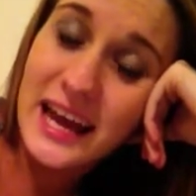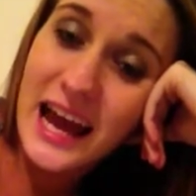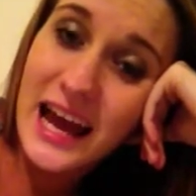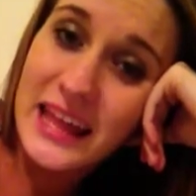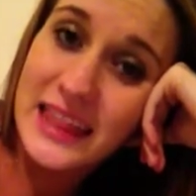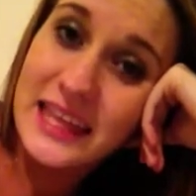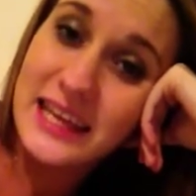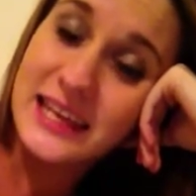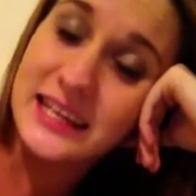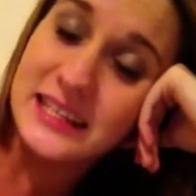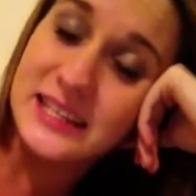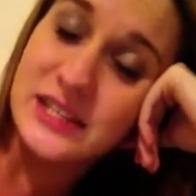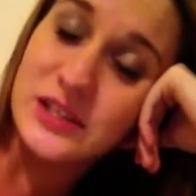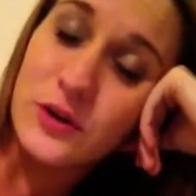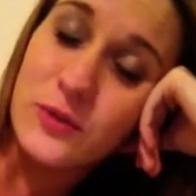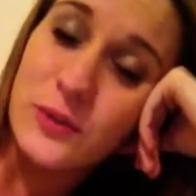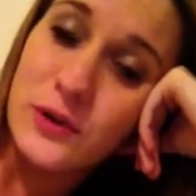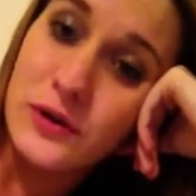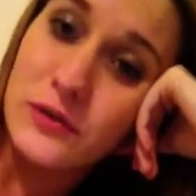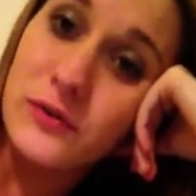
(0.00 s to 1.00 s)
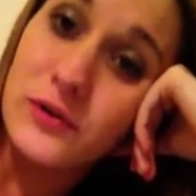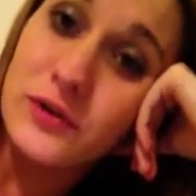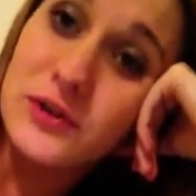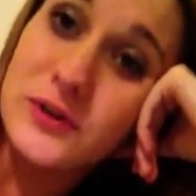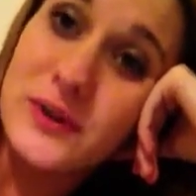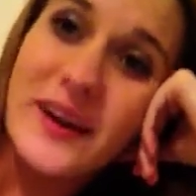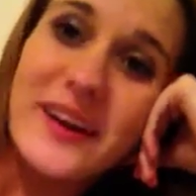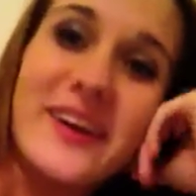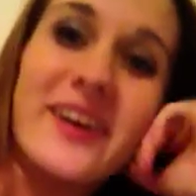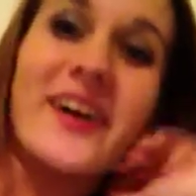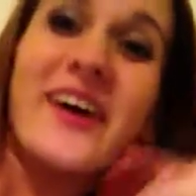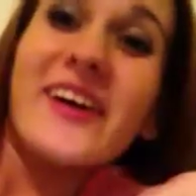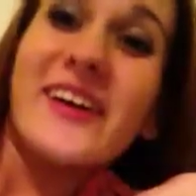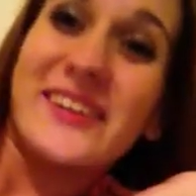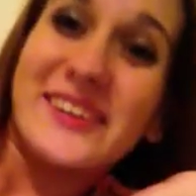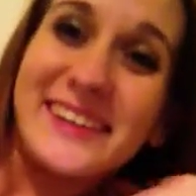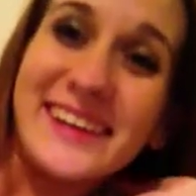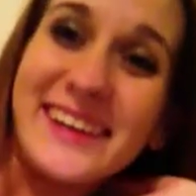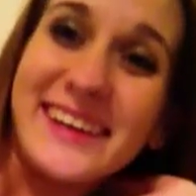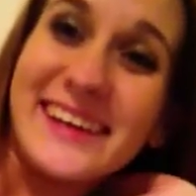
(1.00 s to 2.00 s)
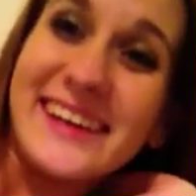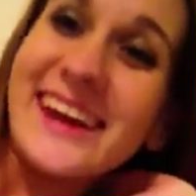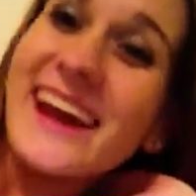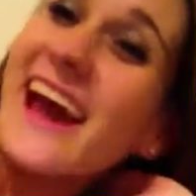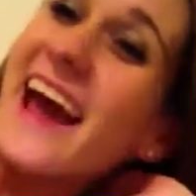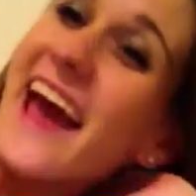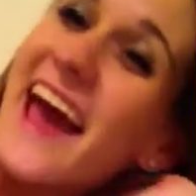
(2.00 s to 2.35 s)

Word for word: I think it's so beautiful, so I could call her Lily.